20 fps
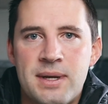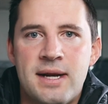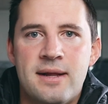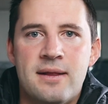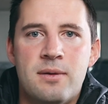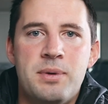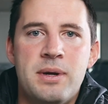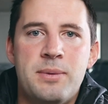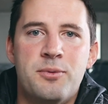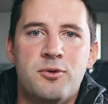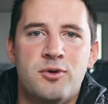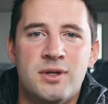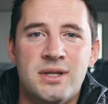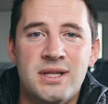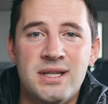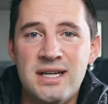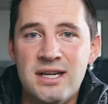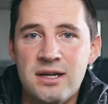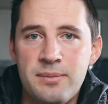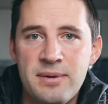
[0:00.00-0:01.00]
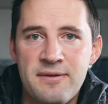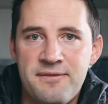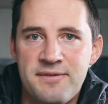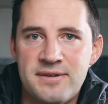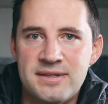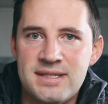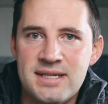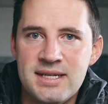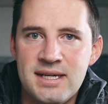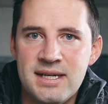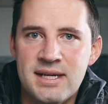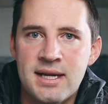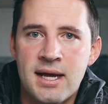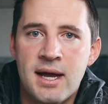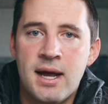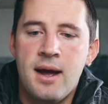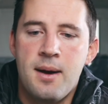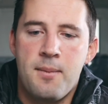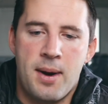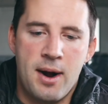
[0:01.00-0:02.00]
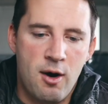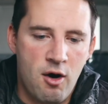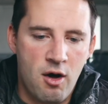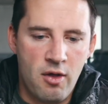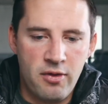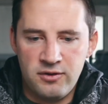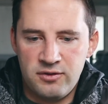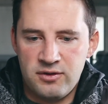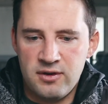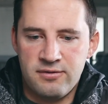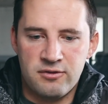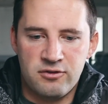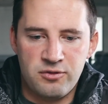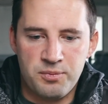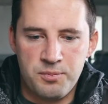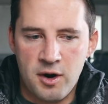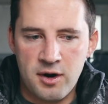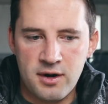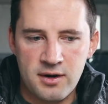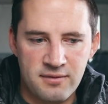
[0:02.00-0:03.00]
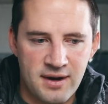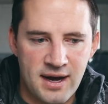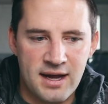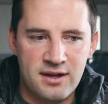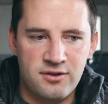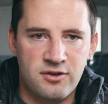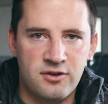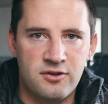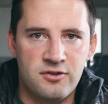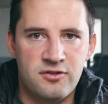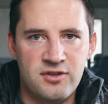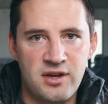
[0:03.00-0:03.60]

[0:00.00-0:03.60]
meaning that people are a little bit fatigued by all these different smart devices,